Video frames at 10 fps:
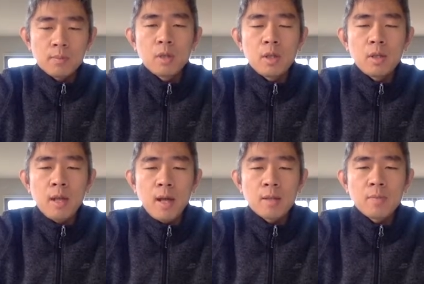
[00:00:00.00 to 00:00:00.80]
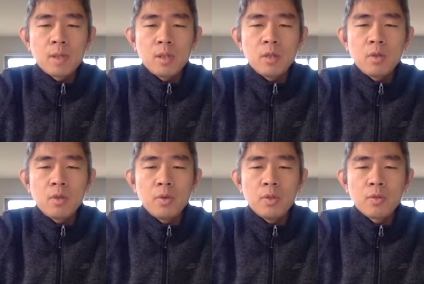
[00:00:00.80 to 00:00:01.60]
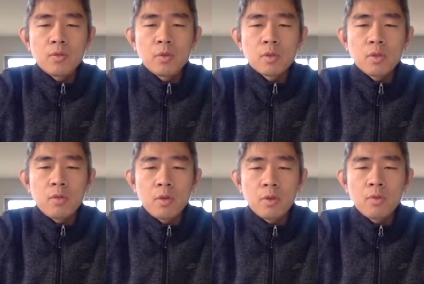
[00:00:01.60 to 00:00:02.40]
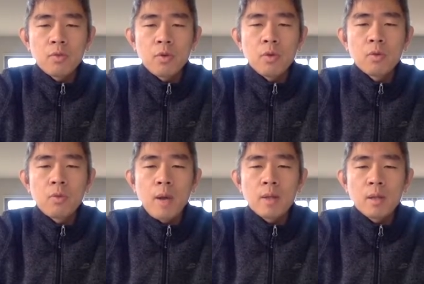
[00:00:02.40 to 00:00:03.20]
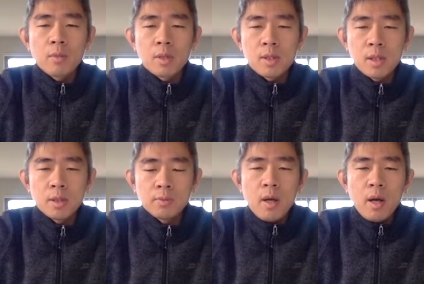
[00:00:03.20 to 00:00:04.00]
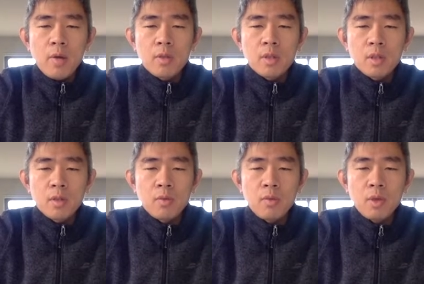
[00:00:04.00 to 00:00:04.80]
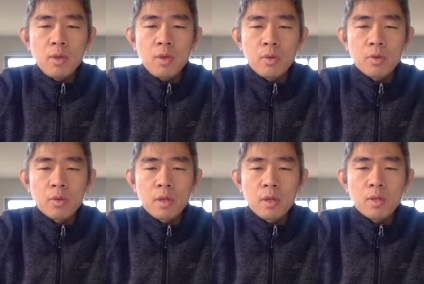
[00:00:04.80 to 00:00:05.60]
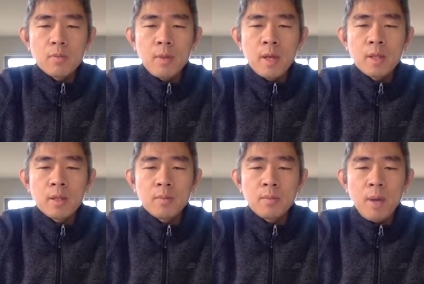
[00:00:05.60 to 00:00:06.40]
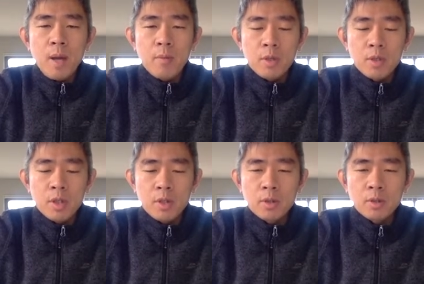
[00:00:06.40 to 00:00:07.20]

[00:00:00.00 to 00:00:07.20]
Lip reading: It has been using fossil fuel for running machines. Everything we use is made by machine.